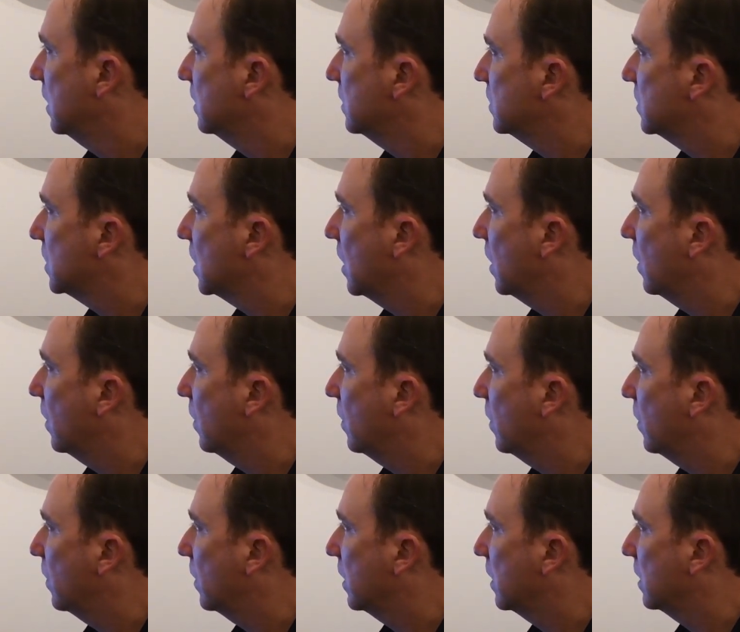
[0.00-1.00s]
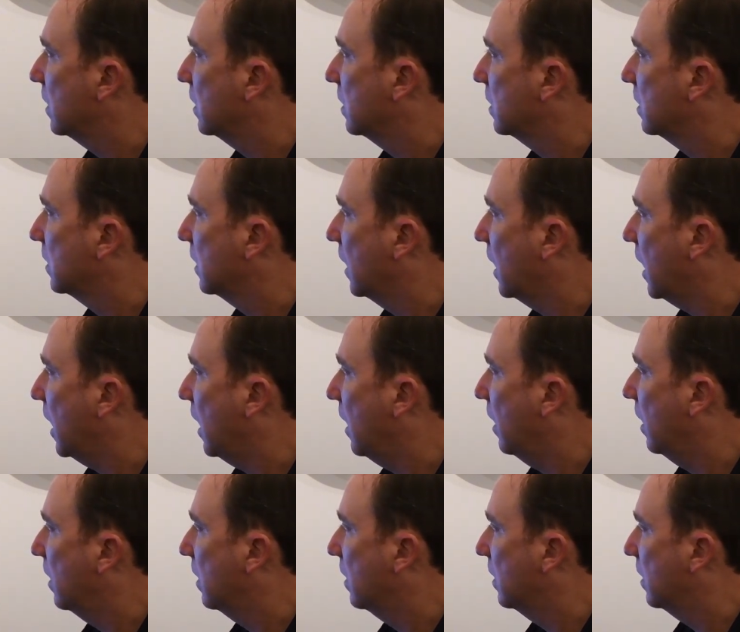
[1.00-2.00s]
So
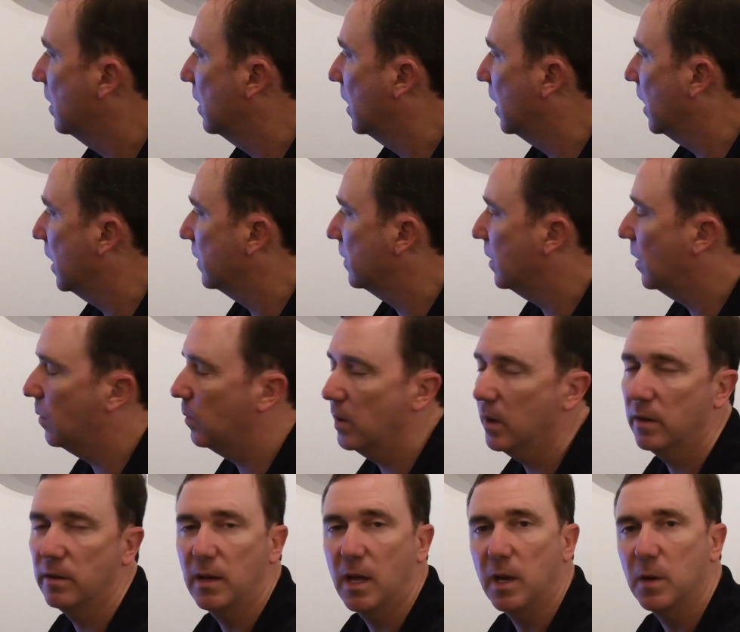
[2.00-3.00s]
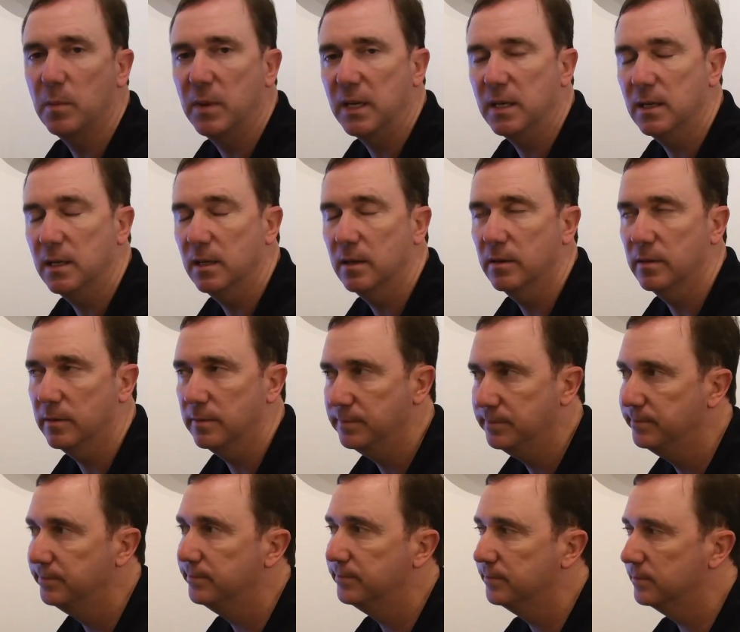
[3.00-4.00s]
I thought, well, not a big deal.
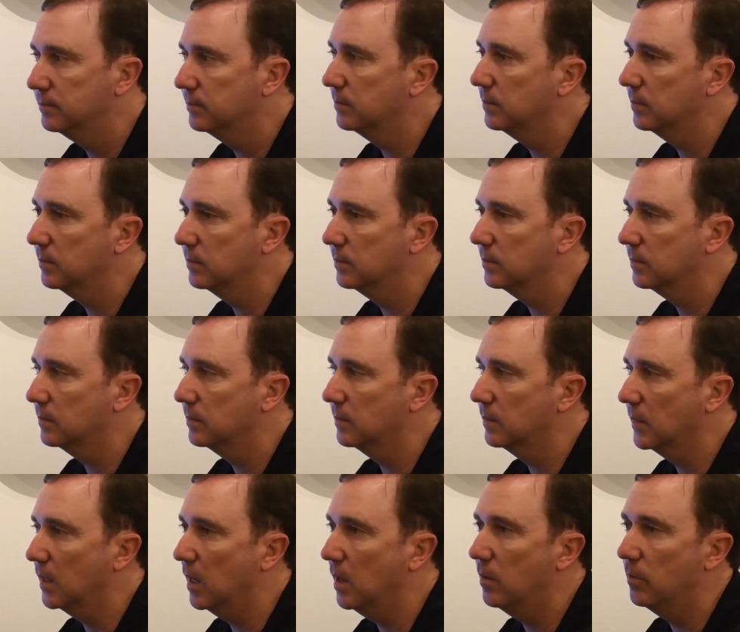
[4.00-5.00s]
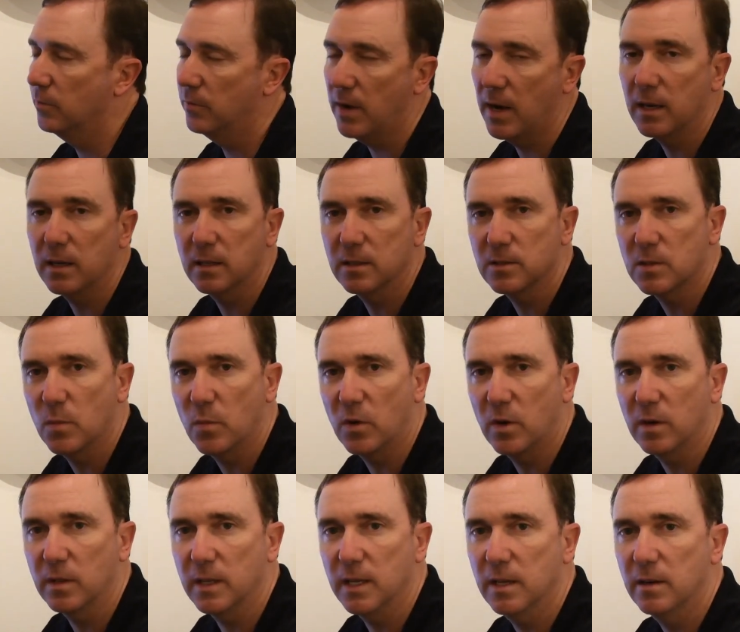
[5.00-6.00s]
I'll find it somewhere
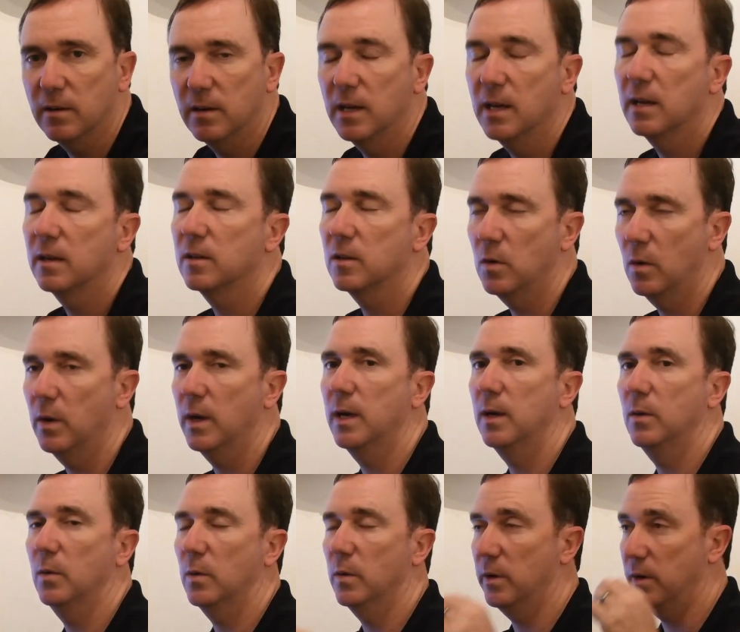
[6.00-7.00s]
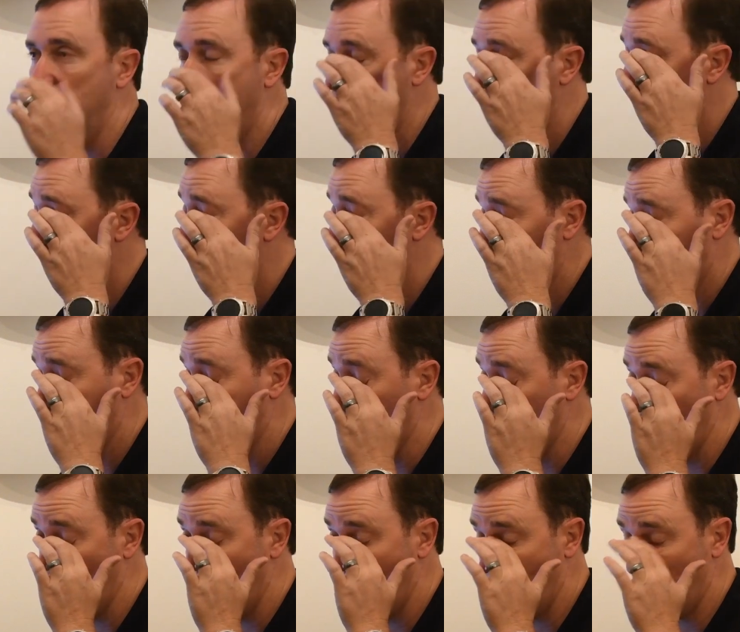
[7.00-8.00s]
on the internet, go ahead and order it.
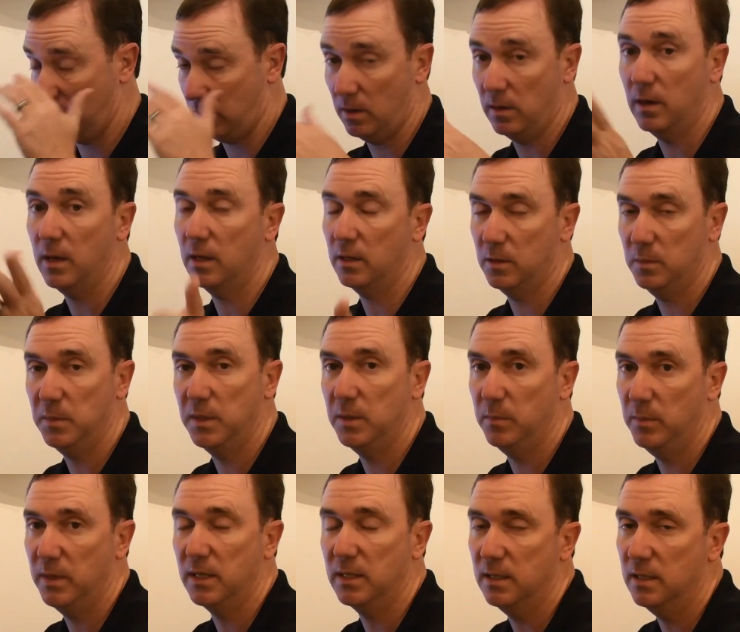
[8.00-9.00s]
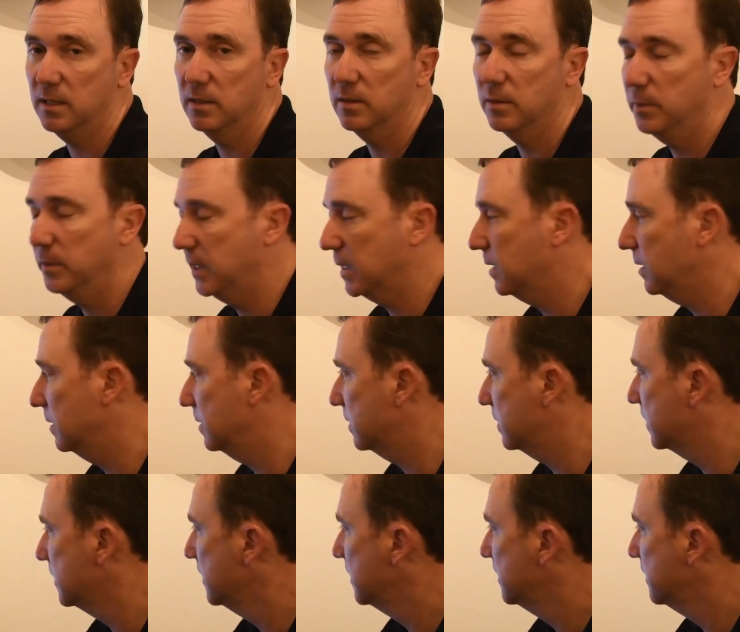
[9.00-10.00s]
Well, it turned out to be a big deal
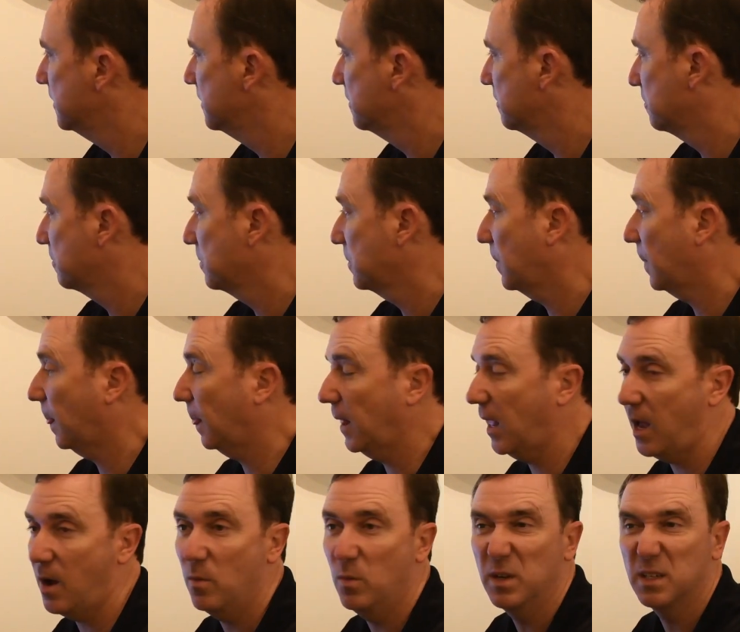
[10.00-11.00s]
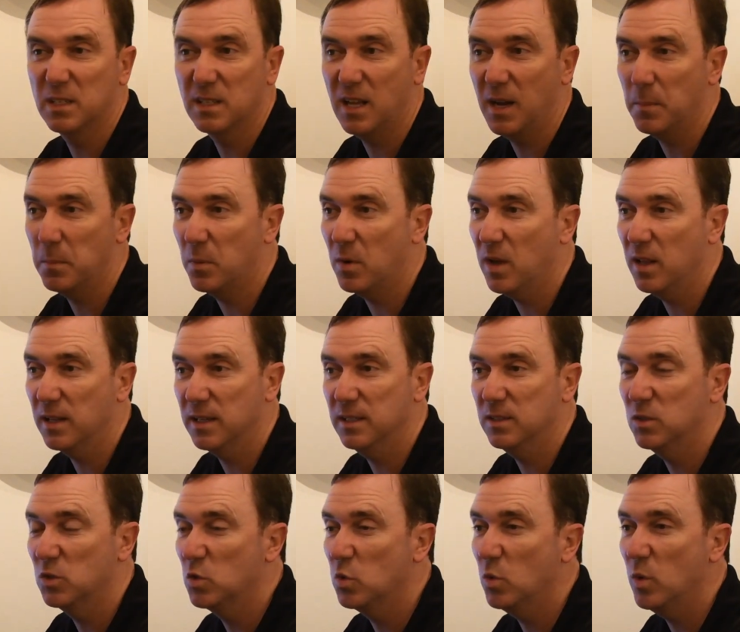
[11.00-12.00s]
because I went to like
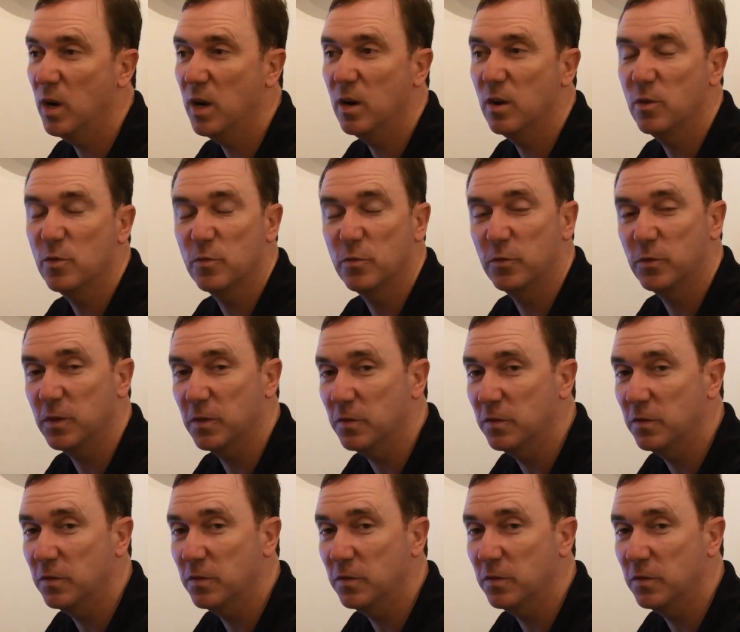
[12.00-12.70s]
probably 12 to